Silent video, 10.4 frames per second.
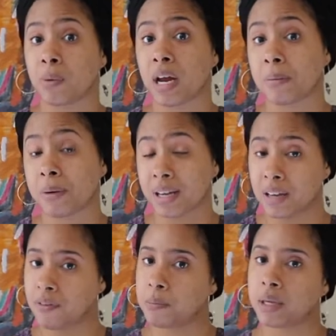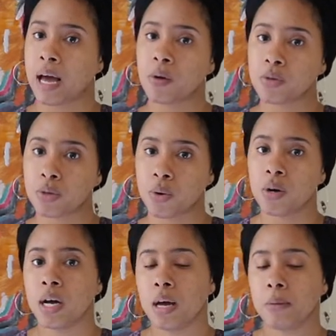and we're able to give him
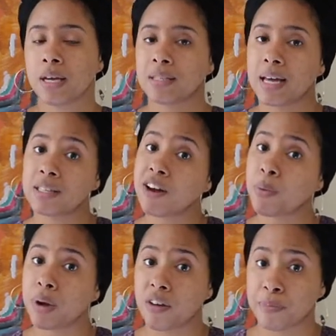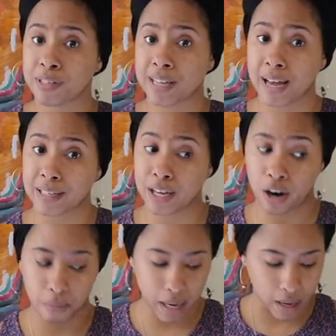counsel because that's our way of protecting
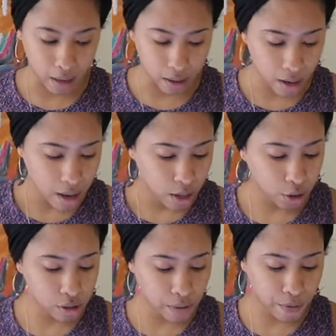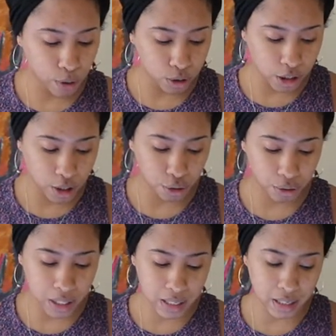our man. Your devotion
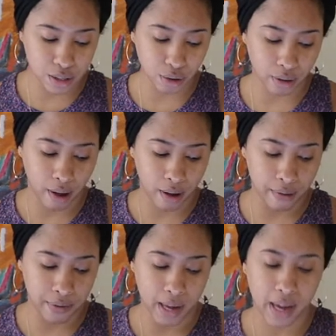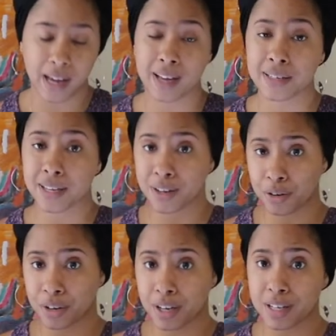increases your love and
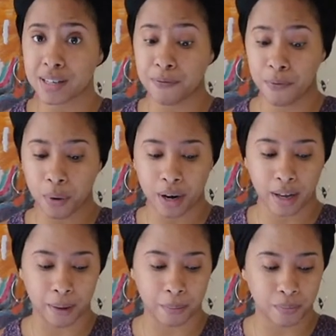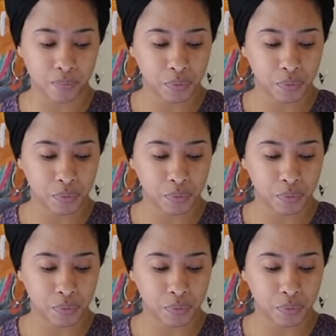tenderness for him.